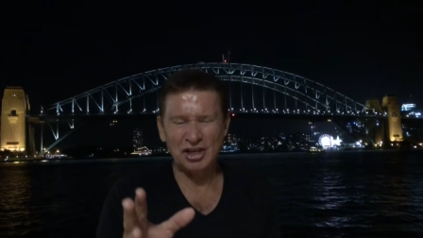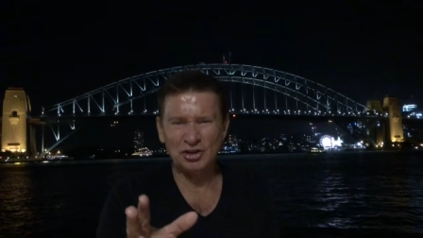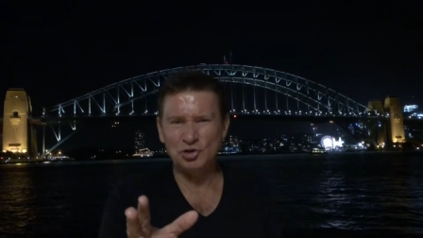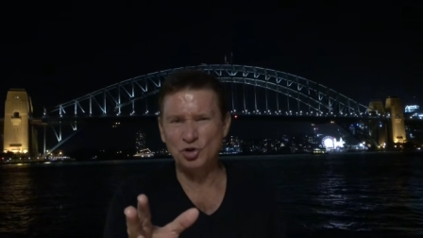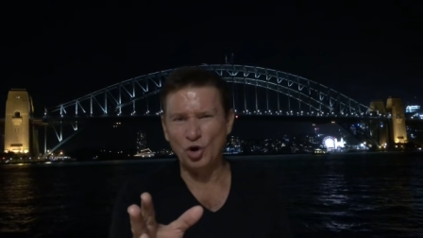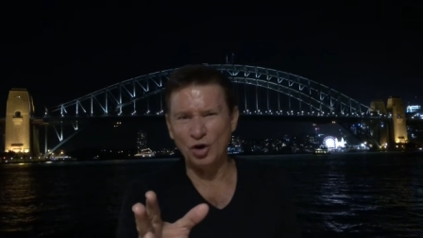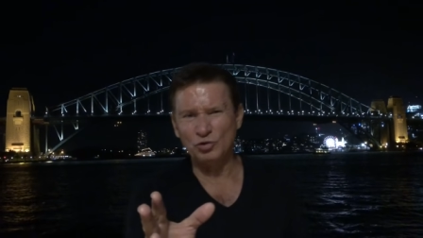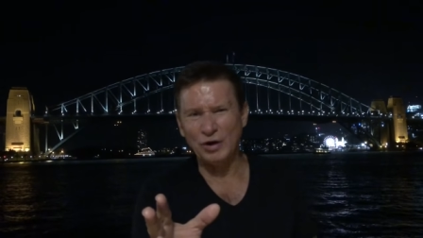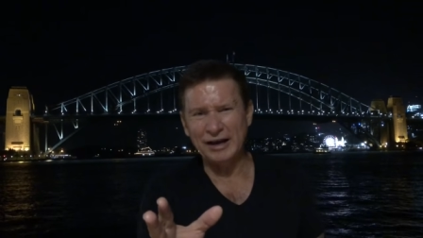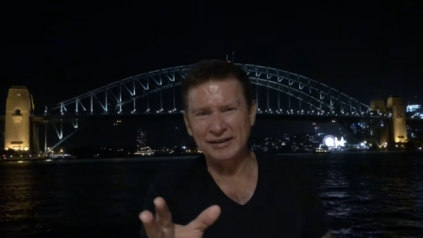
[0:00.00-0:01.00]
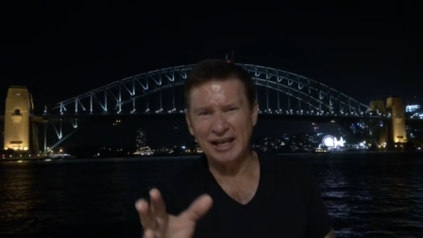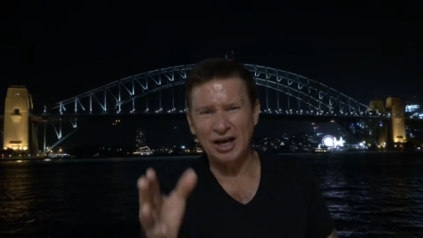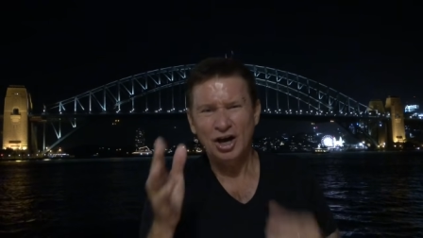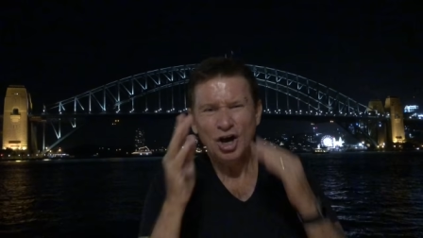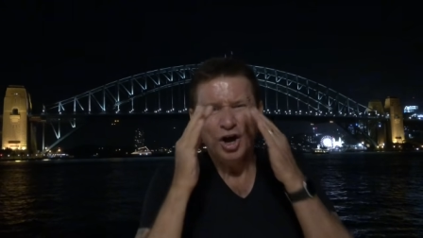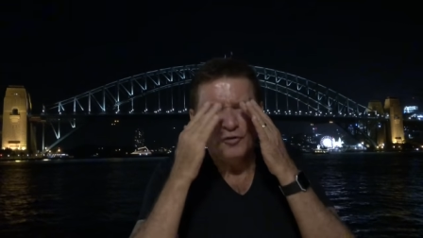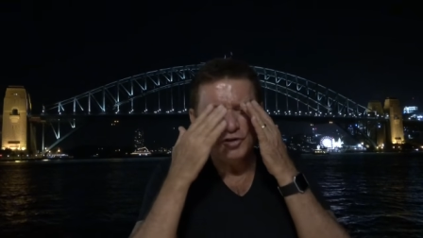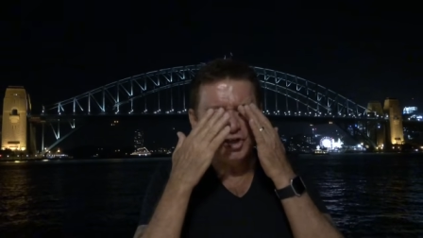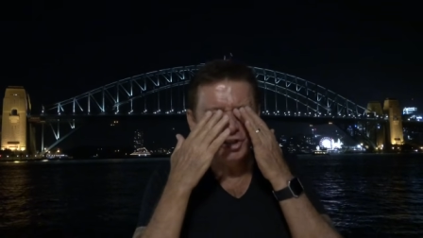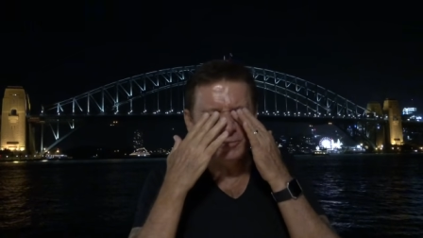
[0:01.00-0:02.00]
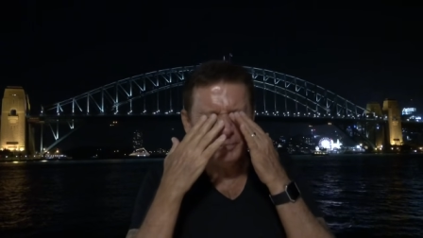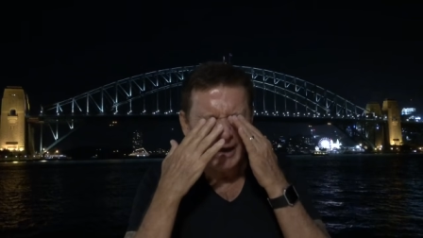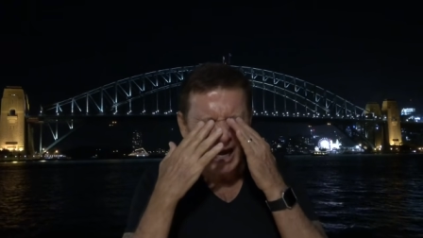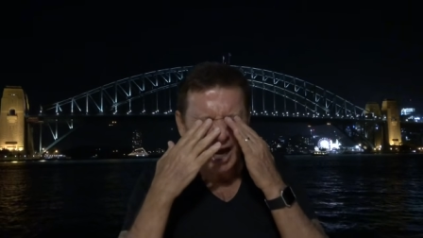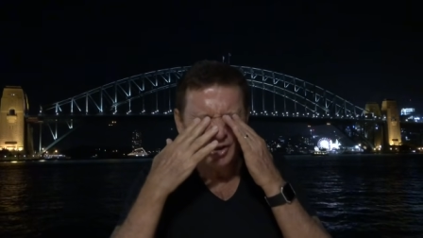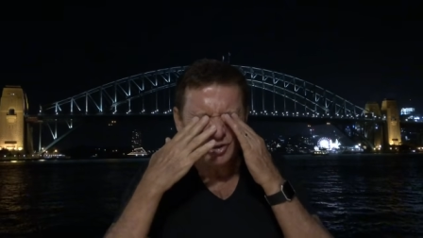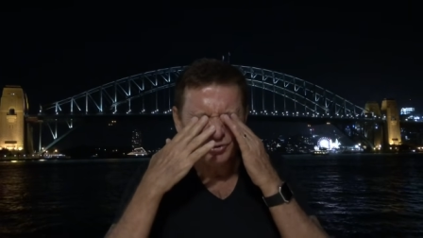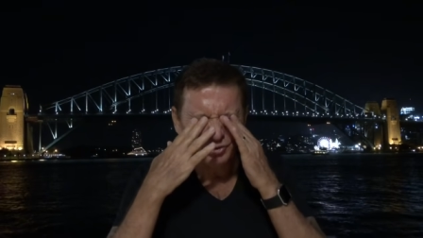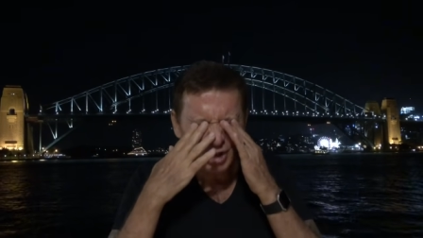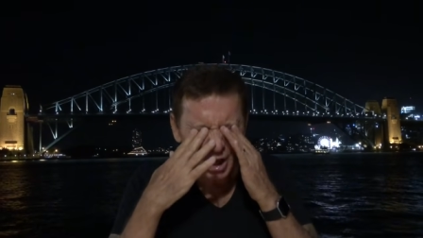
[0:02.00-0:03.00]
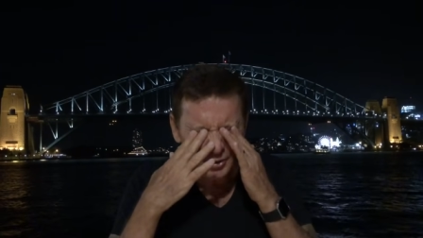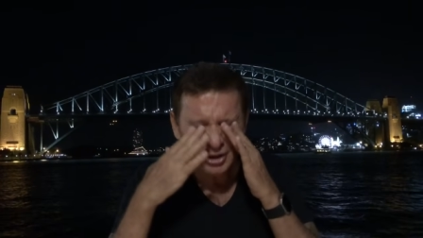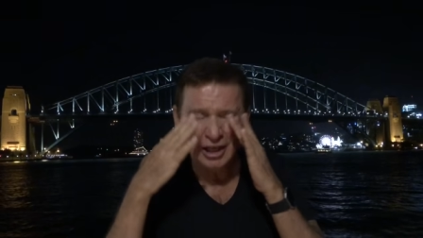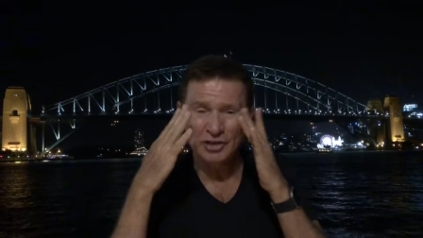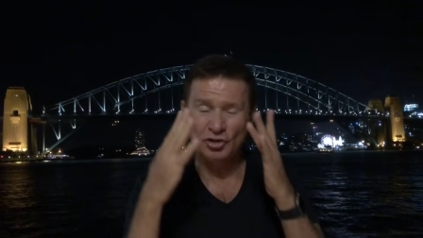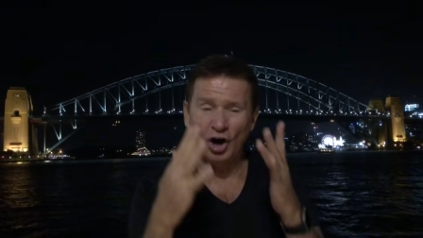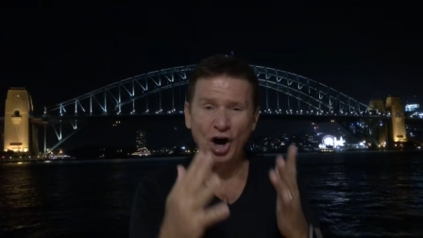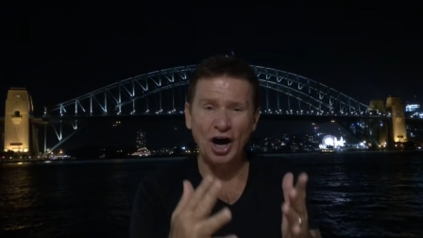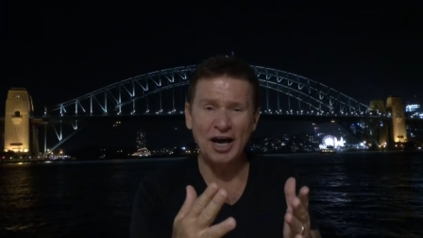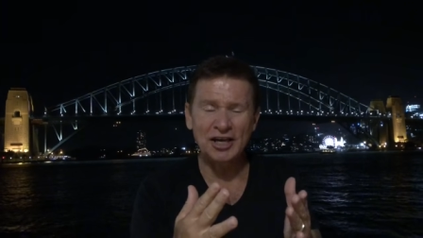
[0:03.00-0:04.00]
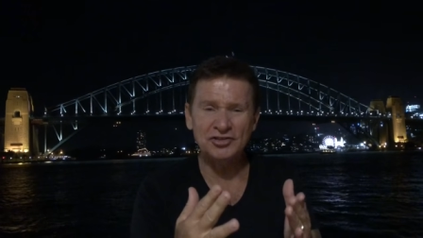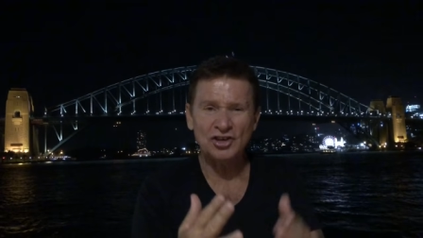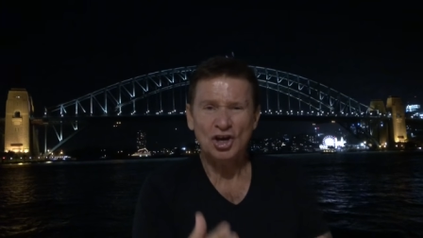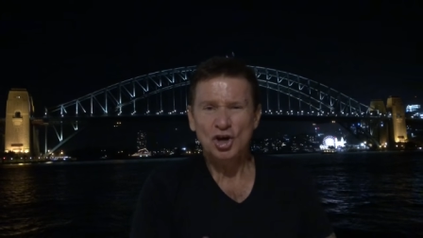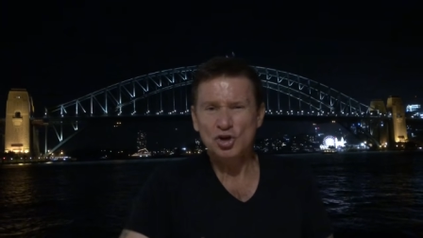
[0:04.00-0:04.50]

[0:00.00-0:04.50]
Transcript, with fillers: Thank you, God, right now for your healing power that's flowing into eyes.